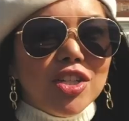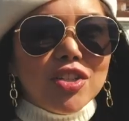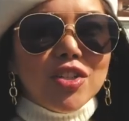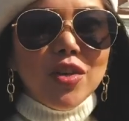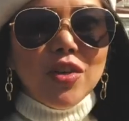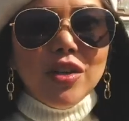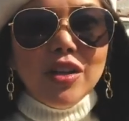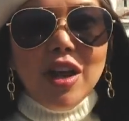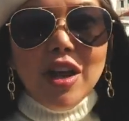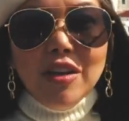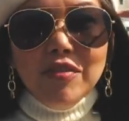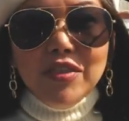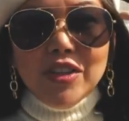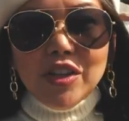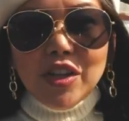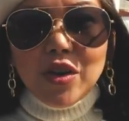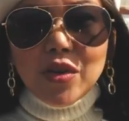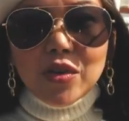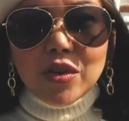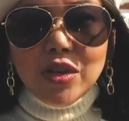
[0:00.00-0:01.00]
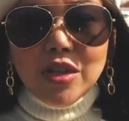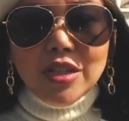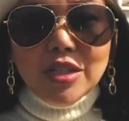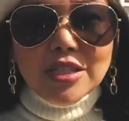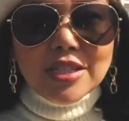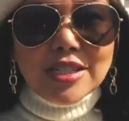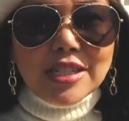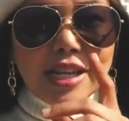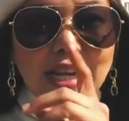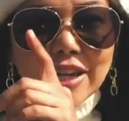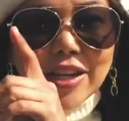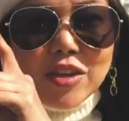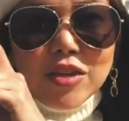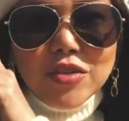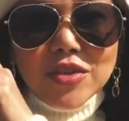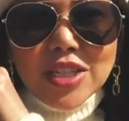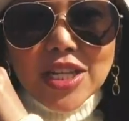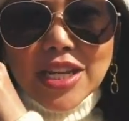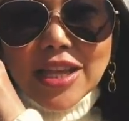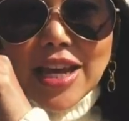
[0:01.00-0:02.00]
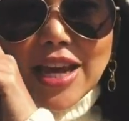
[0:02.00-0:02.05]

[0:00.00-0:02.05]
So a lot of the locals, like you see